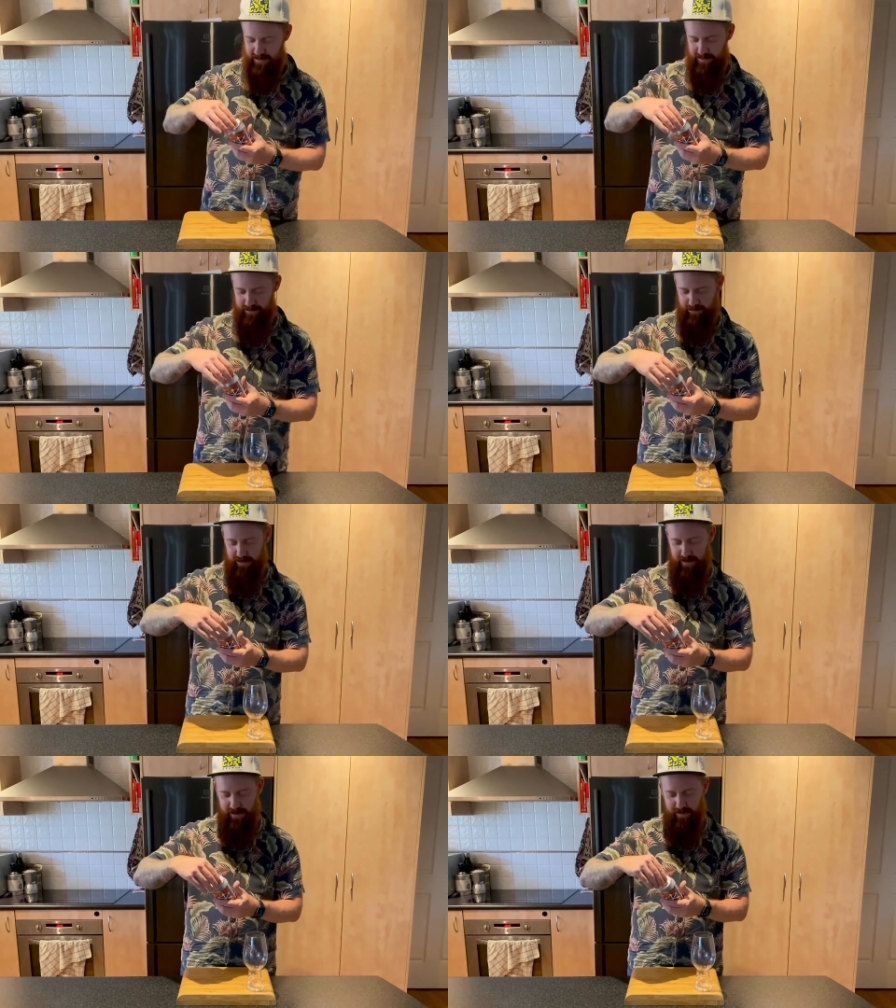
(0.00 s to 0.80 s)
we
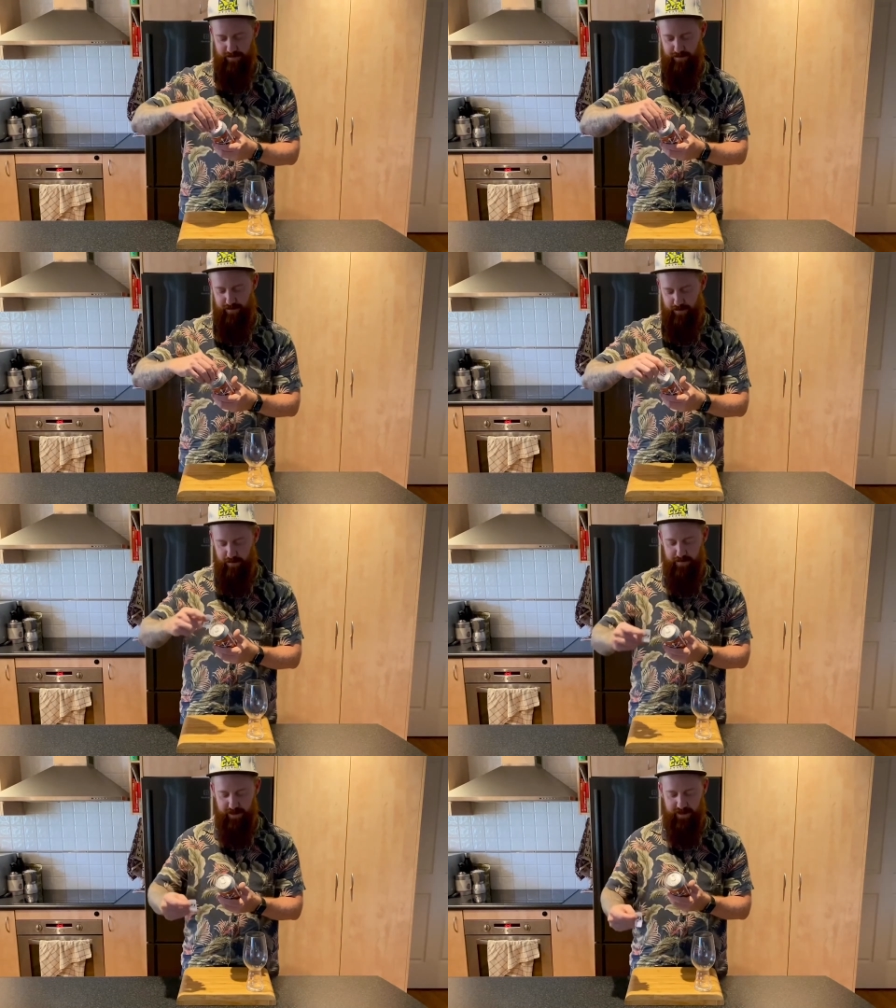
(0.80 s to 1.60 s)
have from
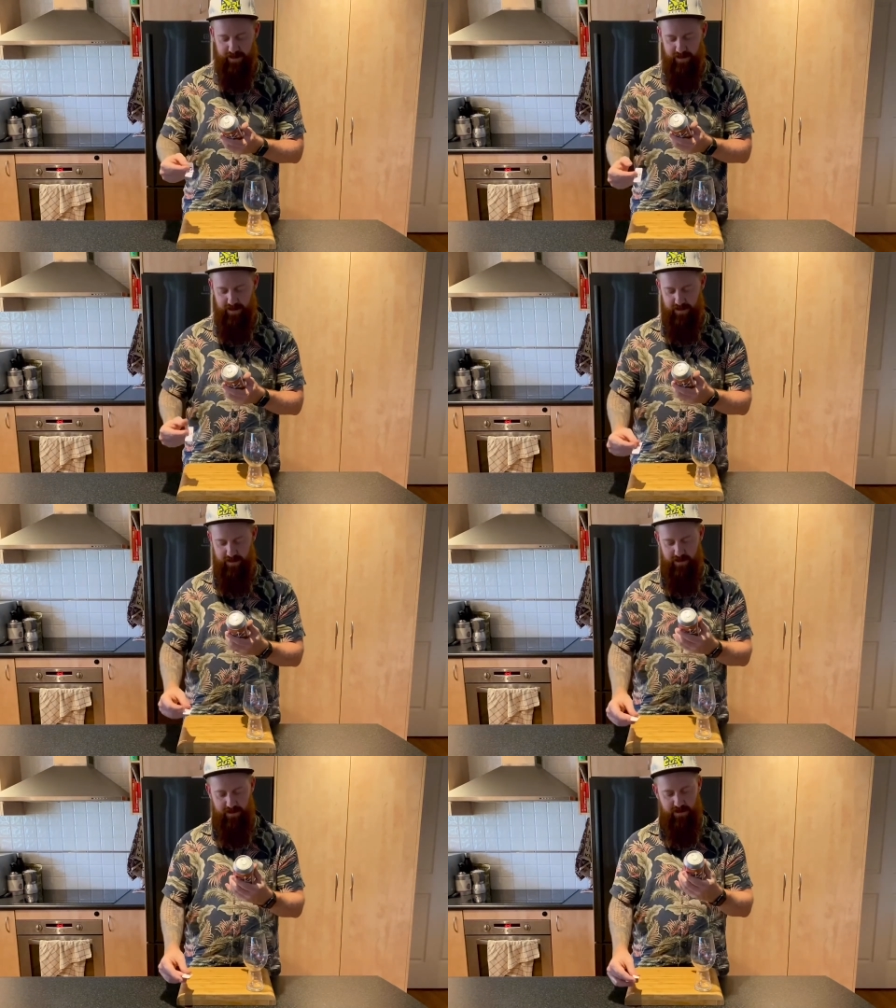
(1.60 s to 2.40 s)
Beatnik
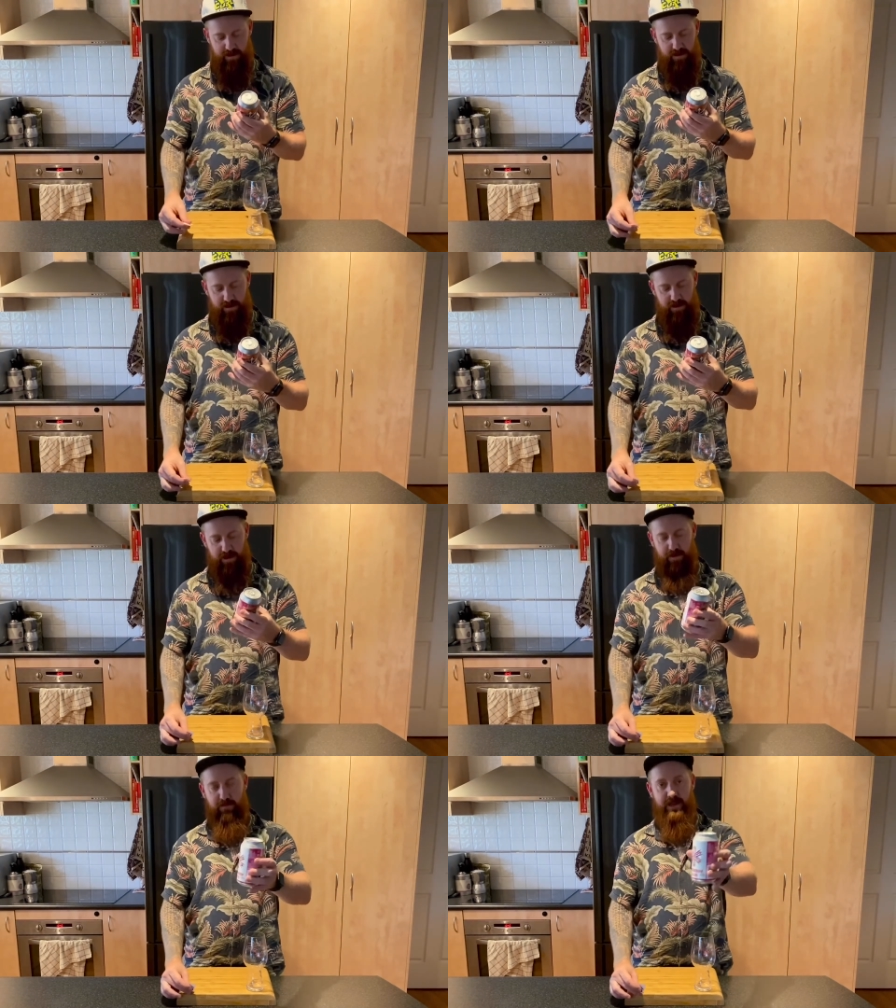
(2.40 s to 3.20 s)
their
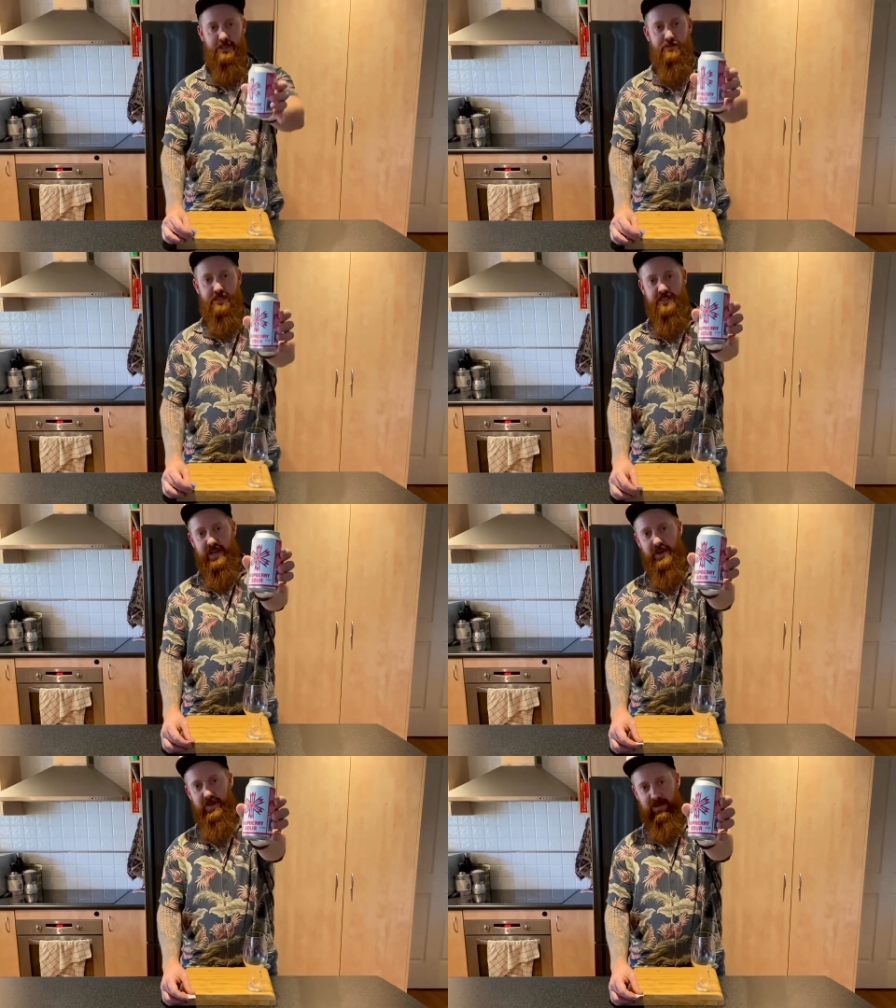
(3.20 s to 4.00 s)
raspberry sour,